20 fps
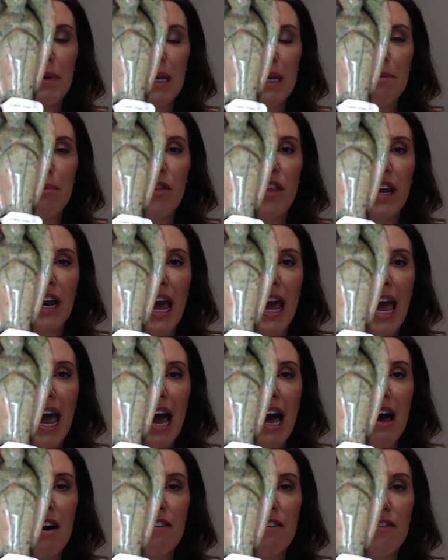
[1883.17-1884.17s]
for people that
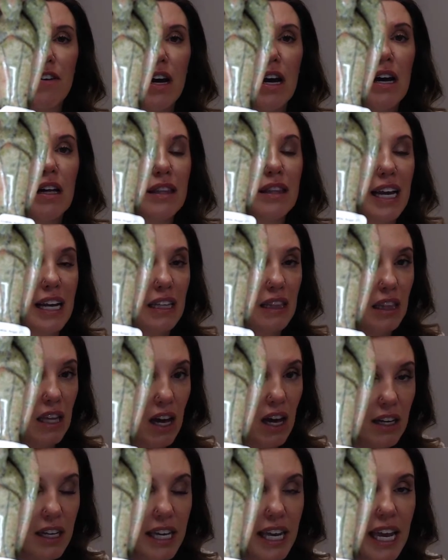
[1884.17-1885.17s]
have like
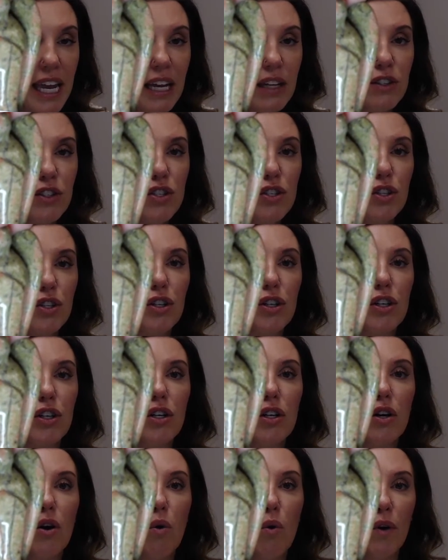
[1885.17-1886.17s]
lung
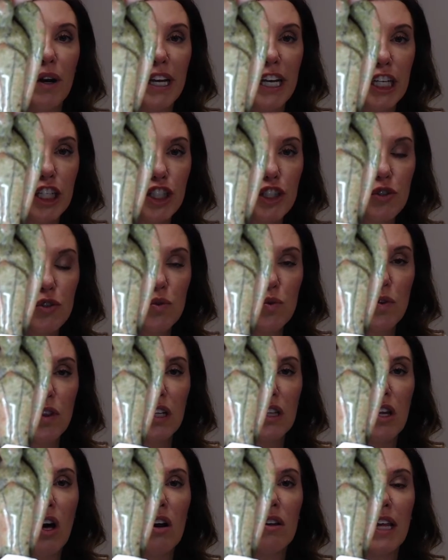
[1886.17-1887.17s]
cancer or issues with
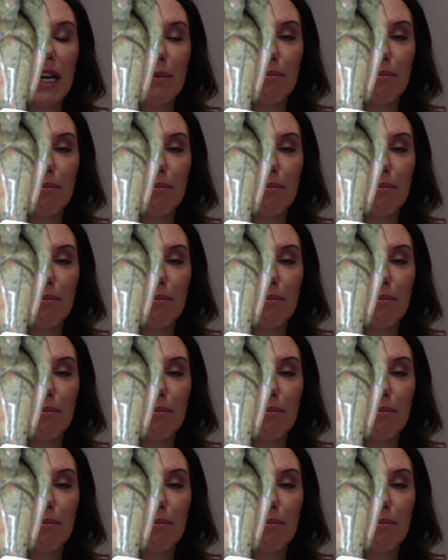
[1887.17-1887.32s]
the lung,